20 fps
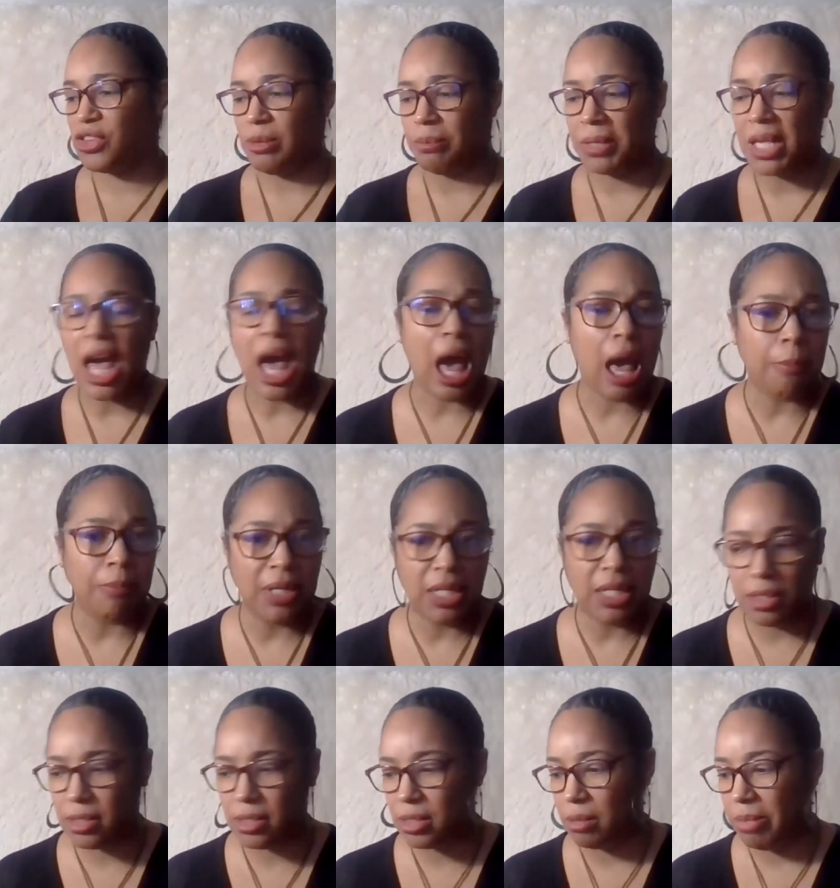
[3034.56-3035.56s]

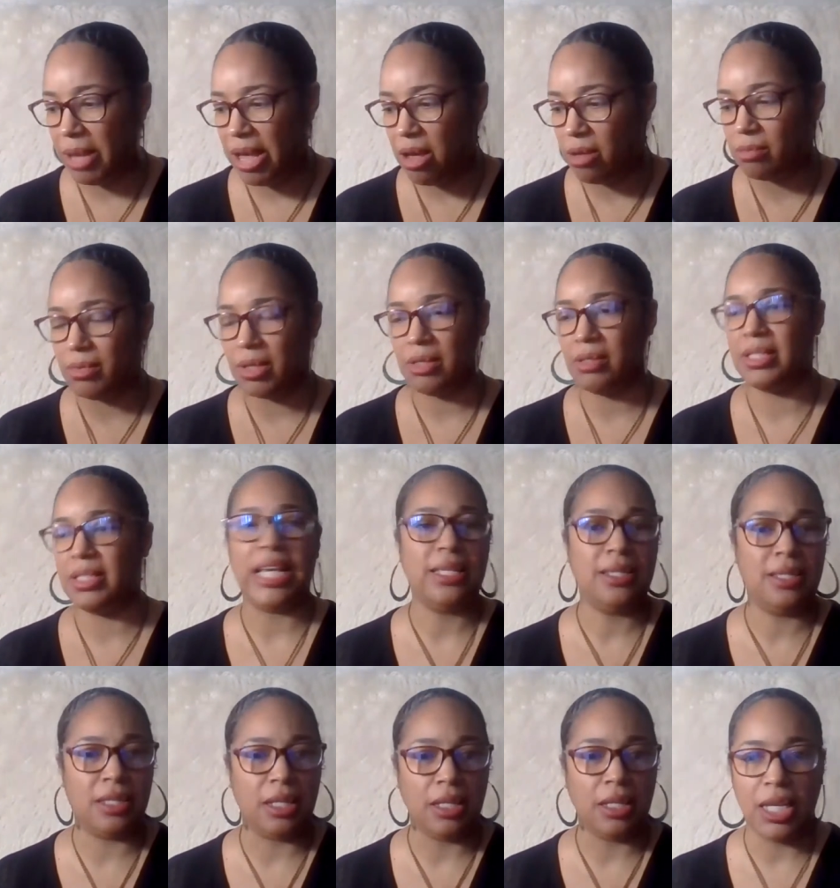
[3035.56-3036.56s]
comments about
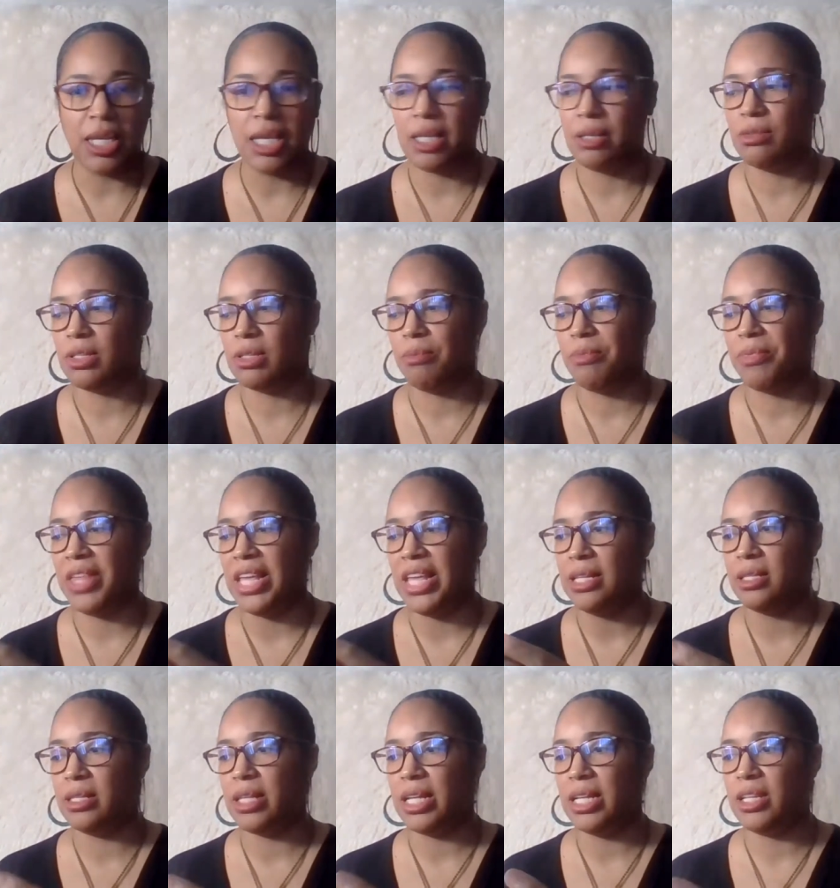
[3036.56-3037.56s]
destiny and some
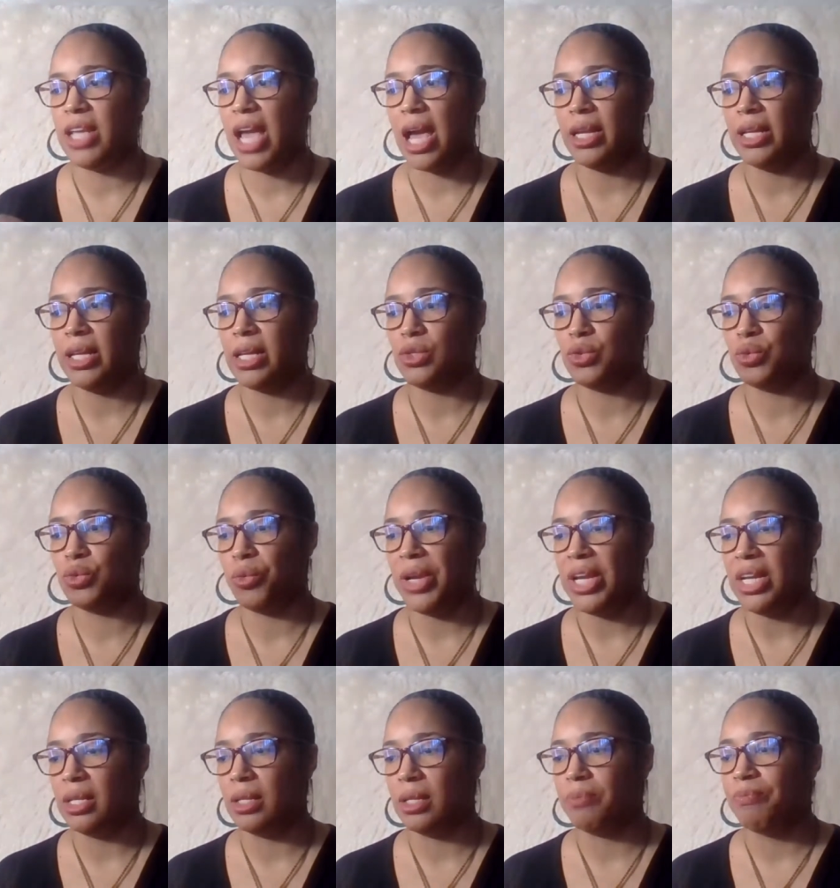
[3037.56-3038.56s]
things that Yannick has
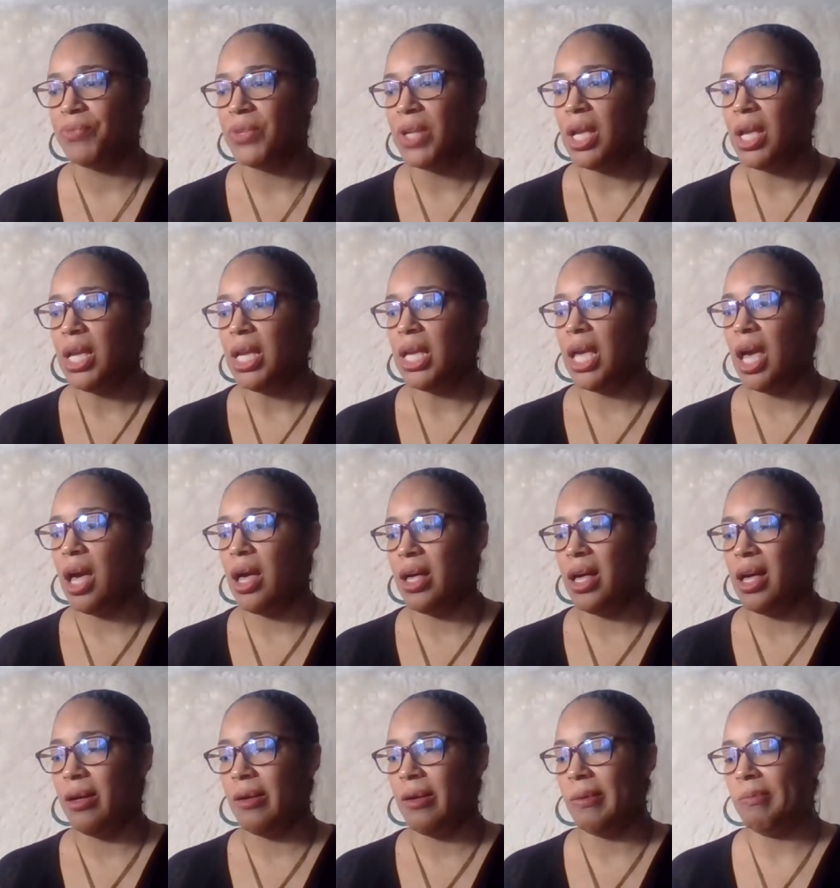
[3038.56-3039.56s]
written.
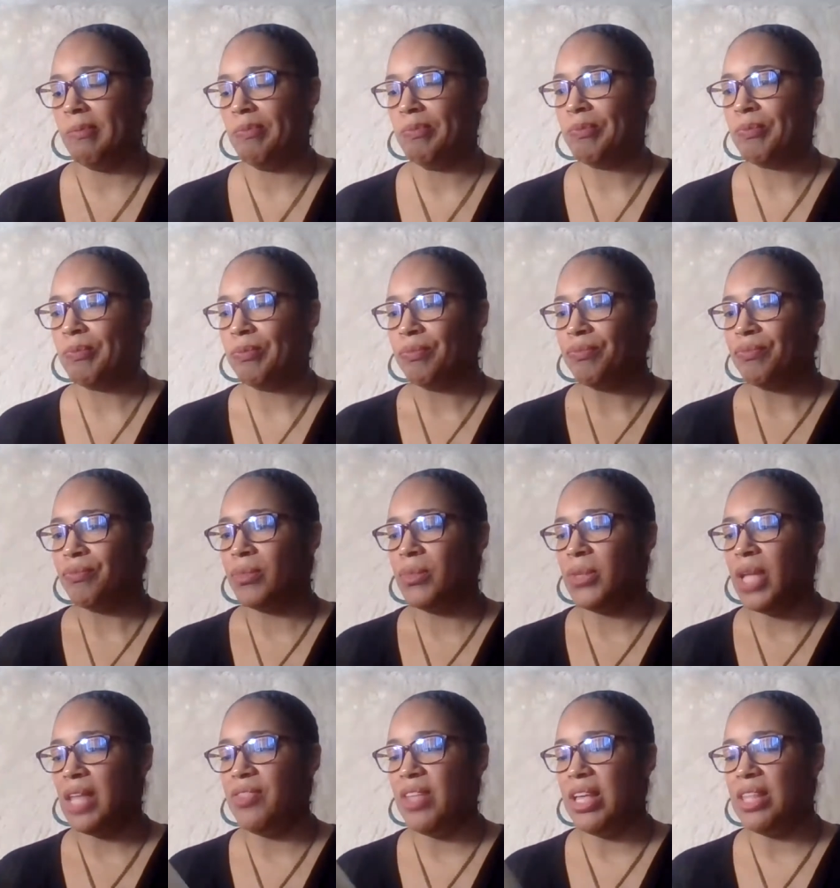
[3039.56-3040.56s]

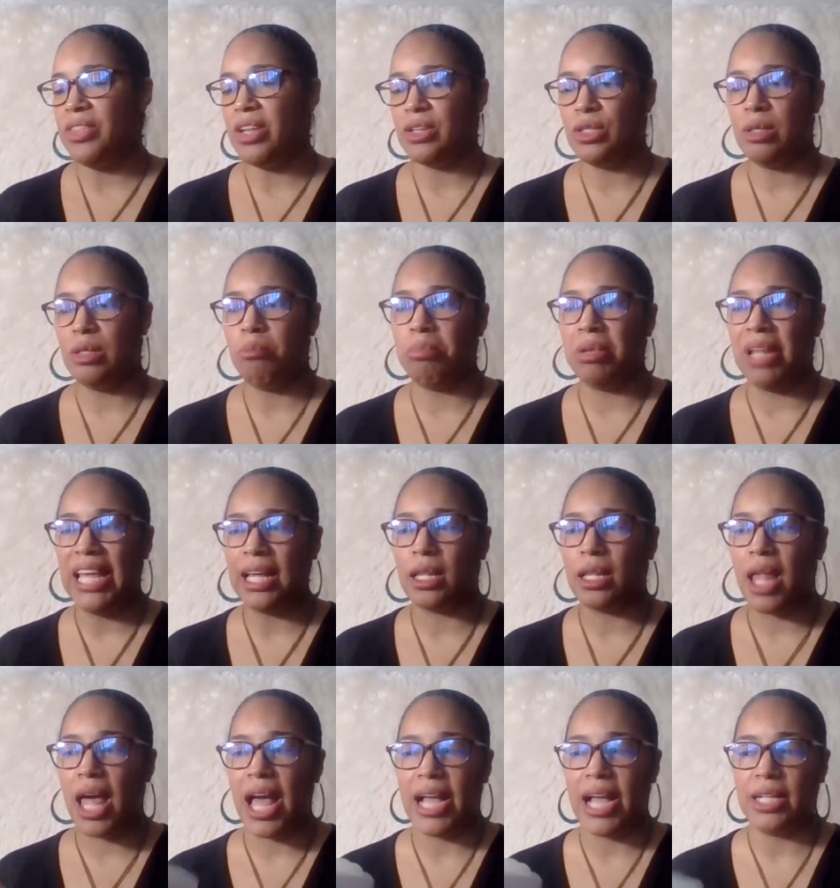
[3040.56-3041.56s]
And then there's some blank
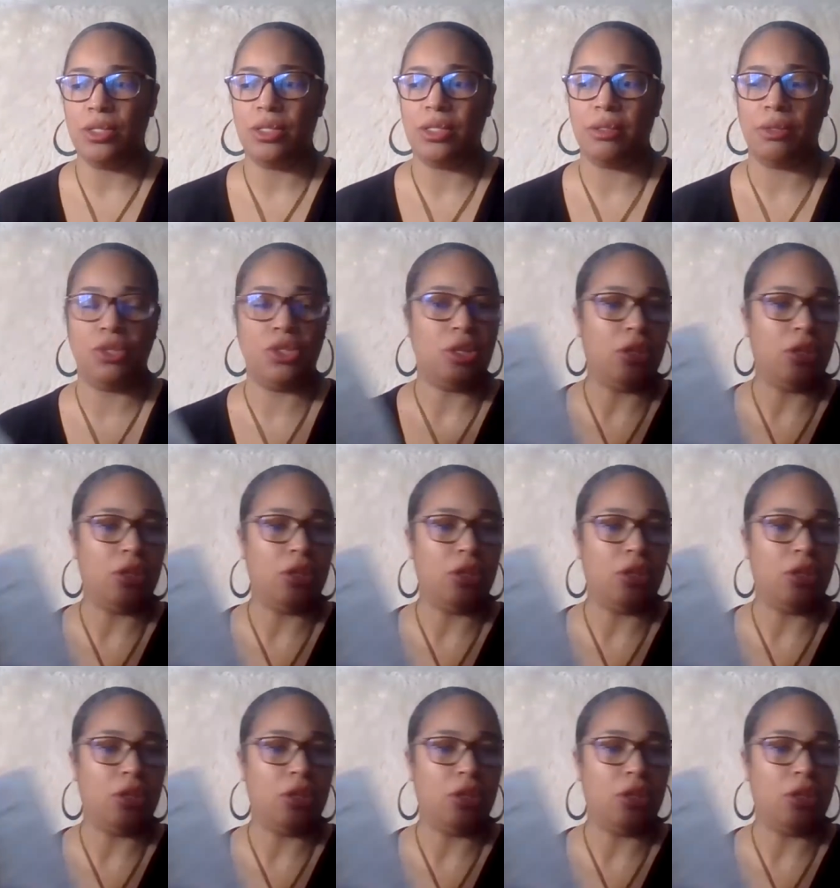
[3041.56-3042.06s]
lines so